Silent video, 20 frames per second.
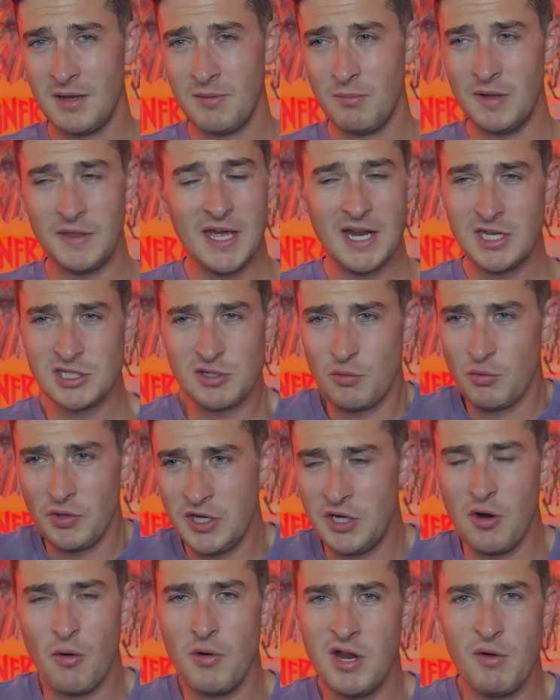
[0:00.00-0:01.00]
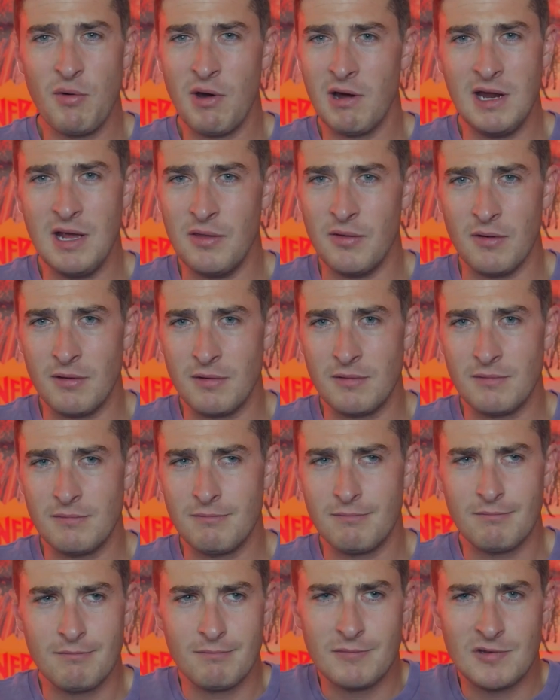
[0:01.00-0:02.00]
But that doesn't really go anywhere either.
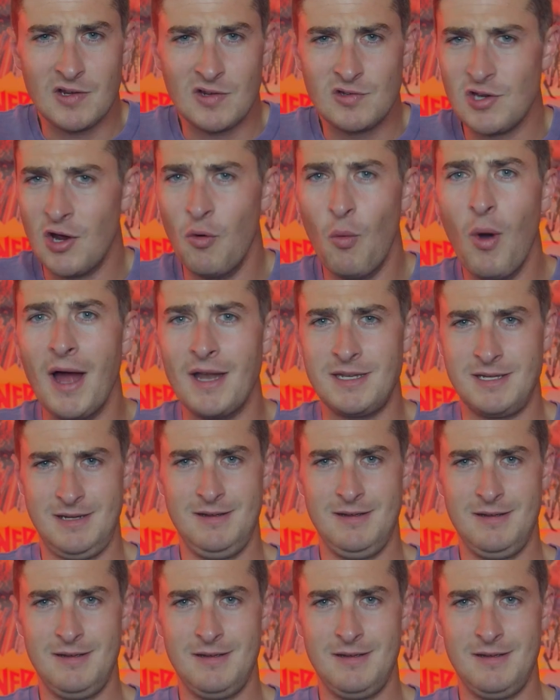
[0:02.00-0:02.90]
It's like, so what?